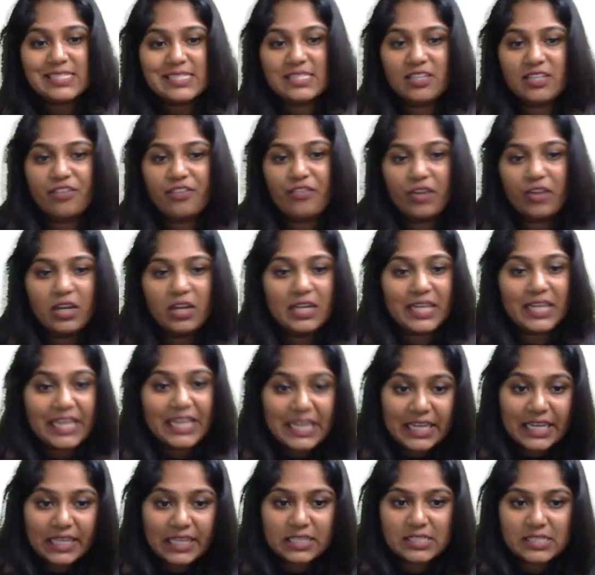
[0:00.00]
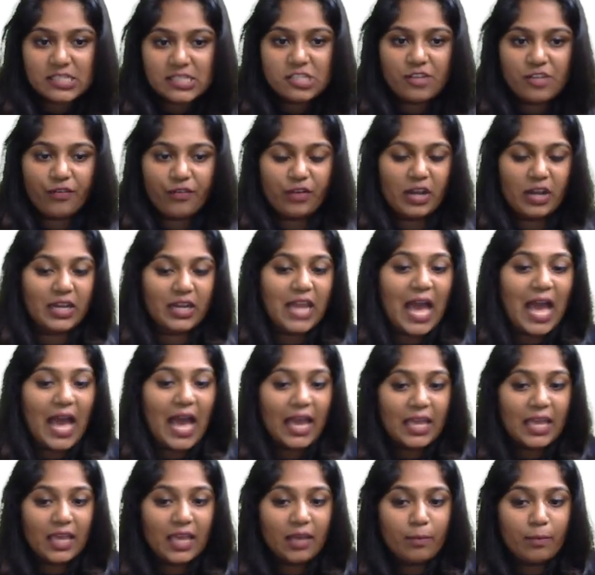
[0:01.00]
is different, needing is different.
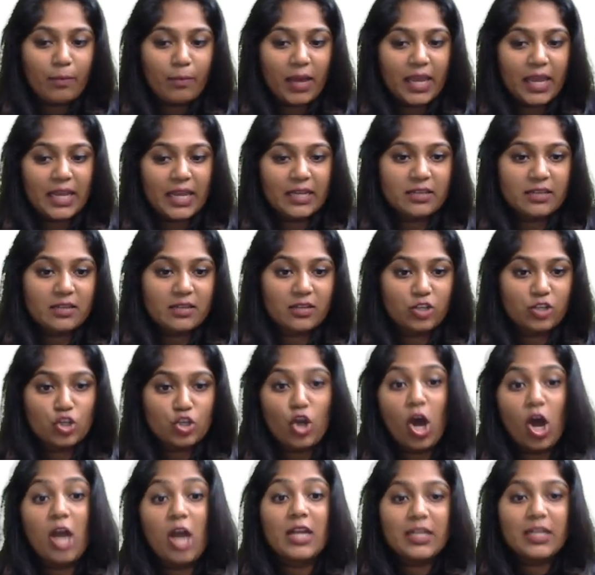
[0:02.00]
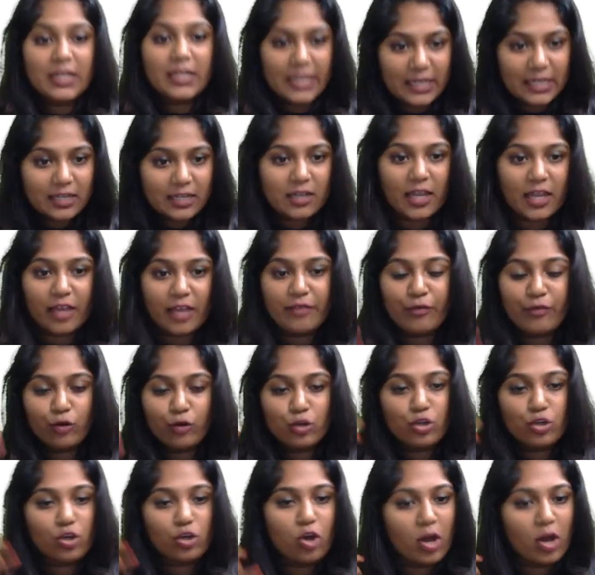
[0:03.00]
I might not need an
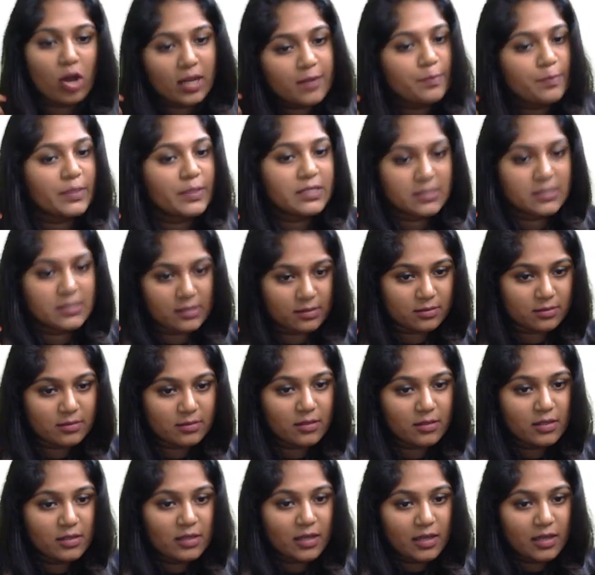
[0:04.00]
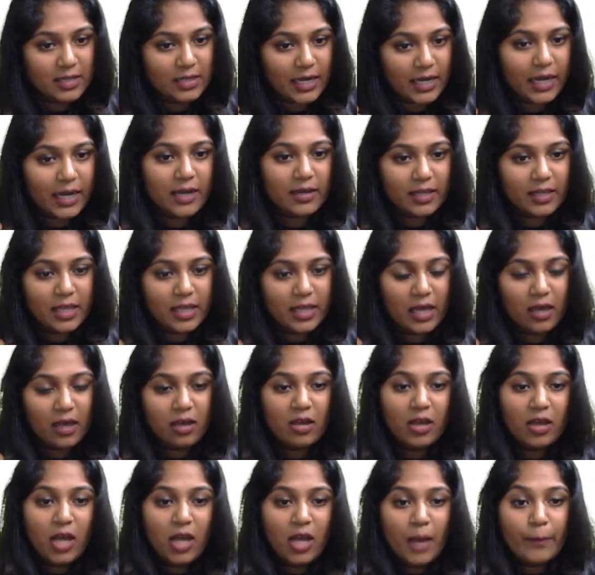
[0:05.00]
iPhone to call a person, right? Yeah.
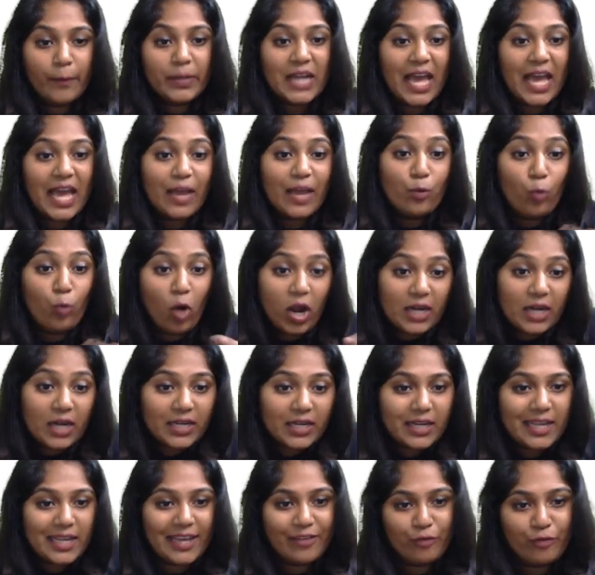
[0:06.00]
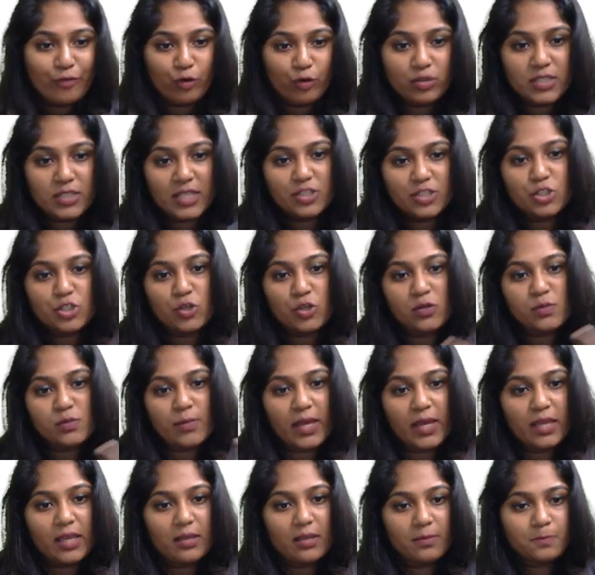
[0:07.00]
But I want an iPhone that shows
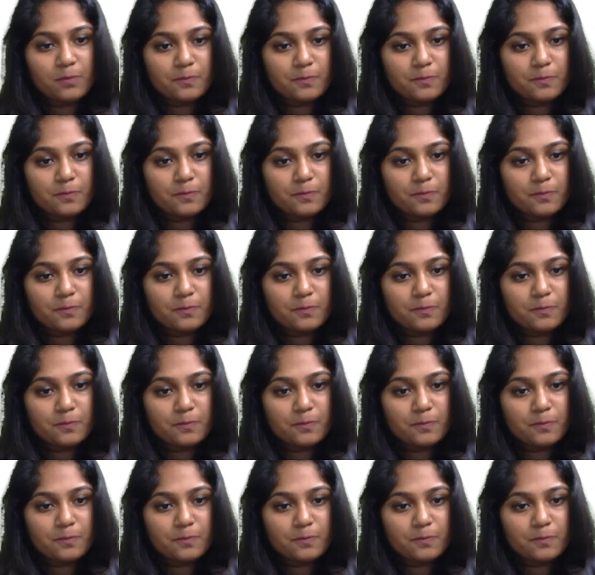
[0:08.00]
my